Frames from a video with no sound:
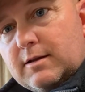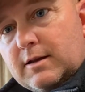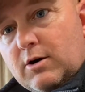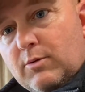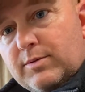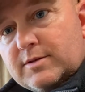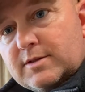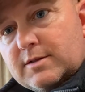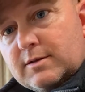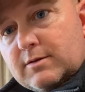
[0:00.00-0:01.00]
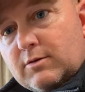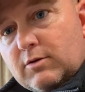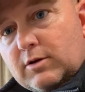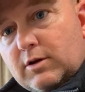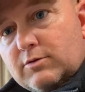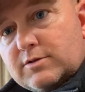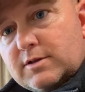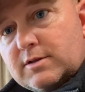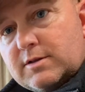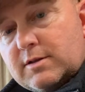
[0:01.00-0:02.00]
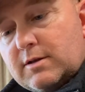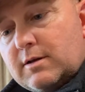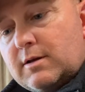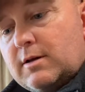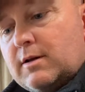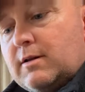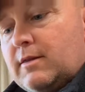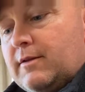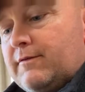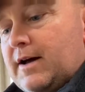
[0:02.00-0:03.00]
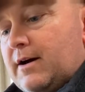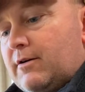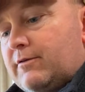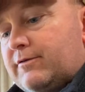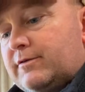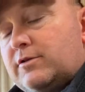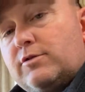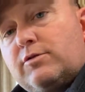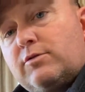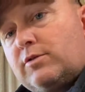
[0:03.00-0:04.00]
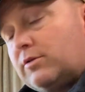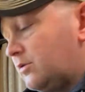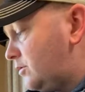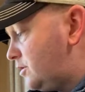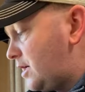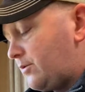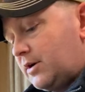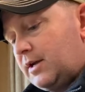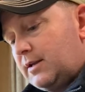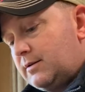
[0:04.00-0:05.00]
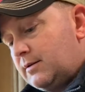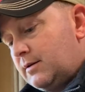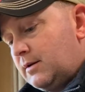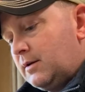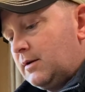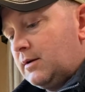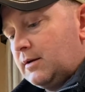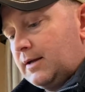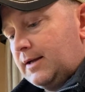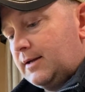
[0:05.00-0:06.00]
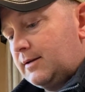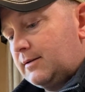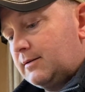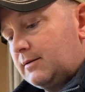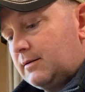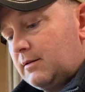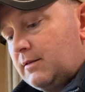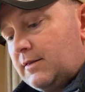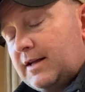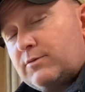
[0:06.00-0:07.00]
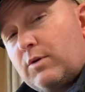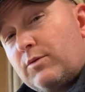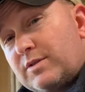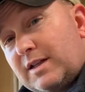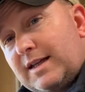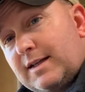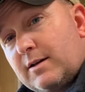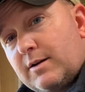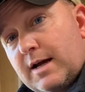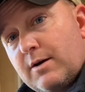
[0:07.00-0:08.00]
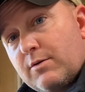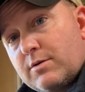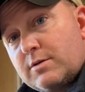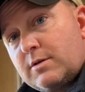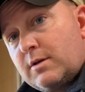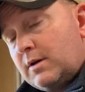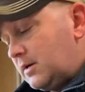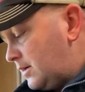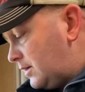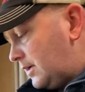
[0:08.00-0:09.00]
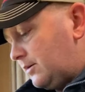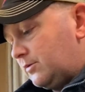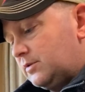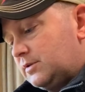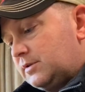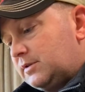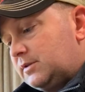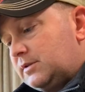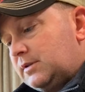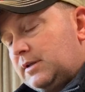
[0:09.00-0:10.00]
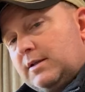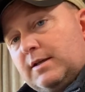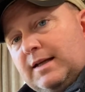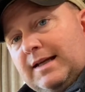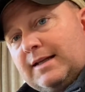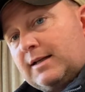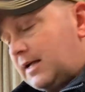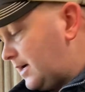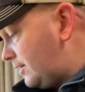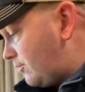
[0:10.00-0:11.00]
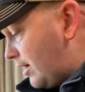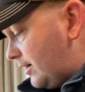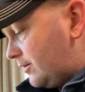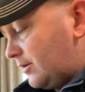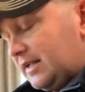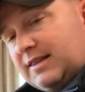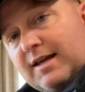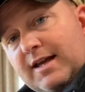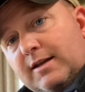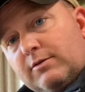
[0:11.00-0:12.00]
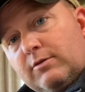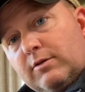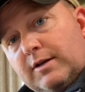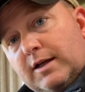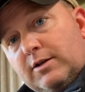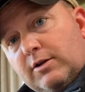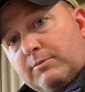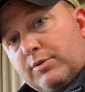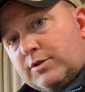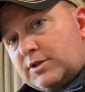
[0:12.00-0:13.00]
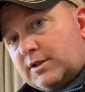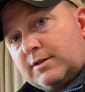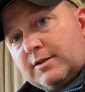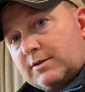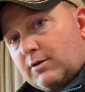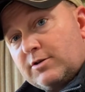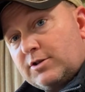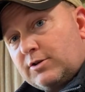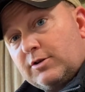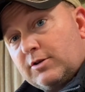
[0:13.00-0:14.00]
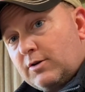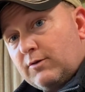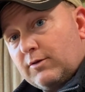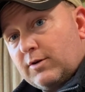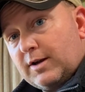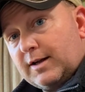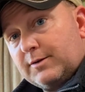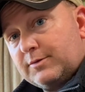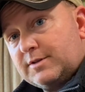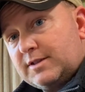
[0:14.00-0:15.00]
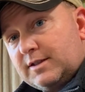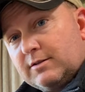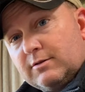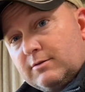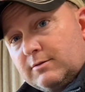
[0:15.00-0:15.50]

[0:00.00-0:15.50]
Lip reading: opens or closes the valve to your shower head, and that's what was leaking on ours. It was in line right underneath the handle, and you could push it as hard as you could over, and it would still